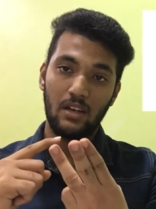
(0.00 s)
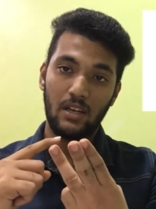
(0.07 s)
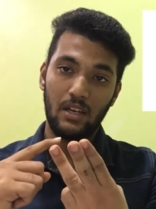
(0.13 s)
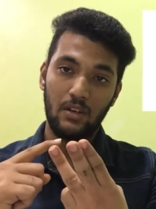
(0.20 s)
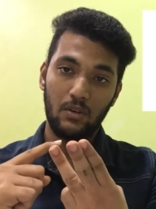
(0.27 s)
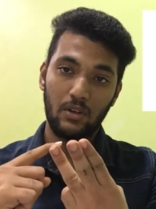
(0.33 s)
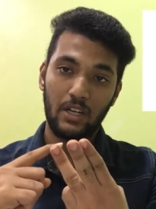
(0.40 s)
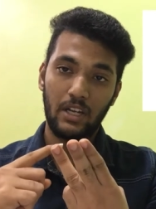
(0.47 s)

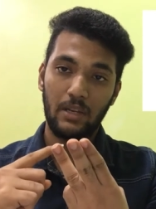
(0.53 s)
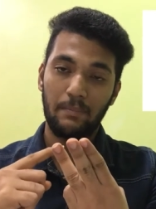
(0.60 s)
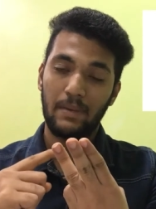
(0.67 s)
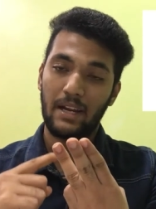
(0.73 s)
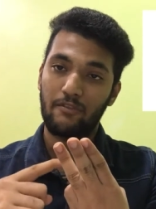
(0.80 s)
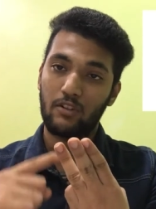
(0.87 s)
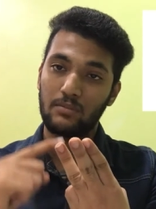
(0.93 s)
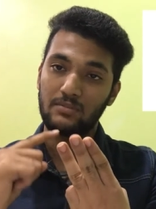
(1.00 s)
in OTT
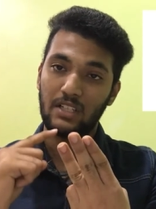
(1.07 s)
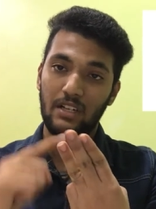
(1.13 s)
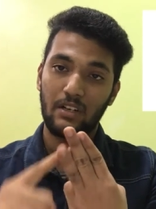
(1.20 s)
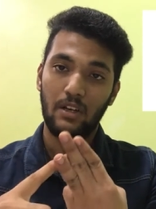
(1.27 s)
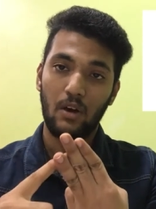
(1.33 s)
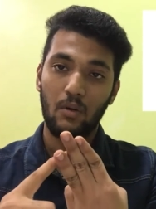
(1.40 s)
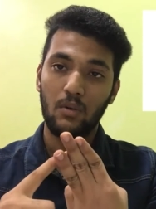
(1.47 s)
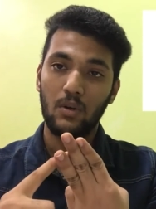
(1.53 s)
platforms
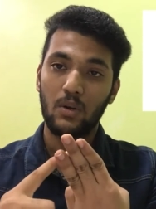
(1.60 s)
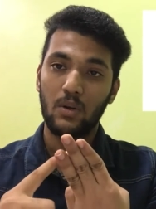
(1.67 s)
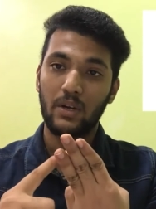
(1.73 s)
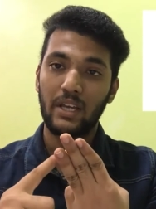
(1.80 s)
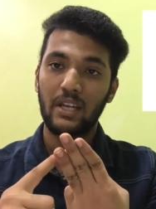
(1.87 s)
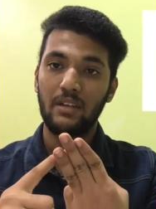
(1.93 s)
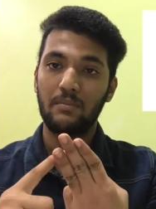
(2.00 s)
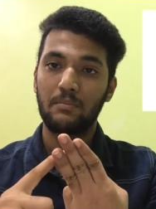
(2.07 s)
and
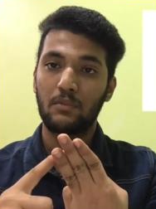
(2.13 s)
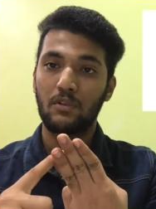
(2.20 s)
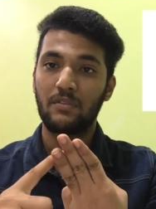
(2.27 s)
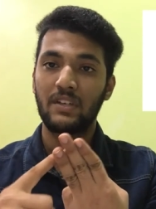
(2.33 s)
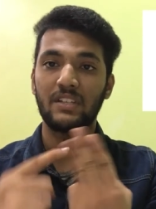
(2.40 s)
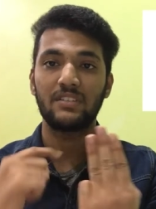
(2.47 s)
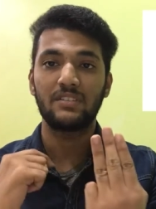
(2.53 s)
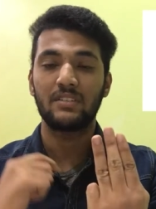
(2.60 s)
downloading
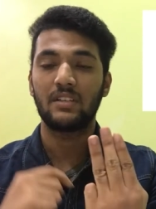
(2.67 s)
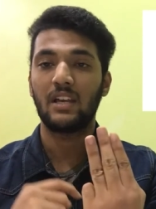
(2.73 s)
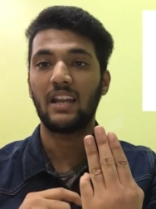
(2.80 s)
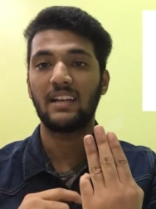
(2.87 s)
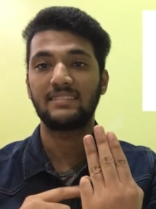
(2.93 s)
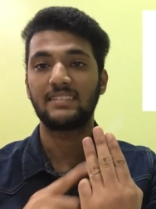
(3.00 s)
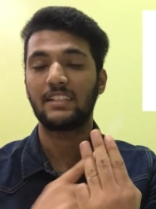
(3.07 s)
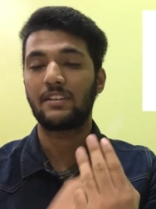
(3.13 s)
movies
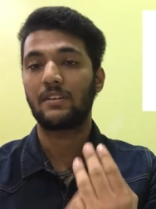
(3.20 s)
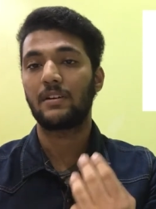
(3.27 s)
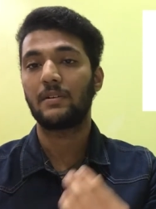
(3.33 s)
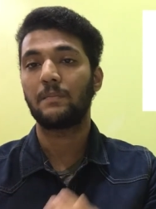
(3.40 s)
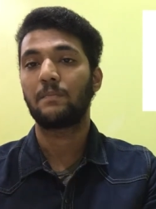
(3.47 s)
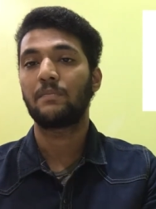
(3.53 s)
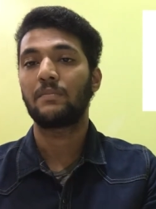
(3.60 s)
and etc.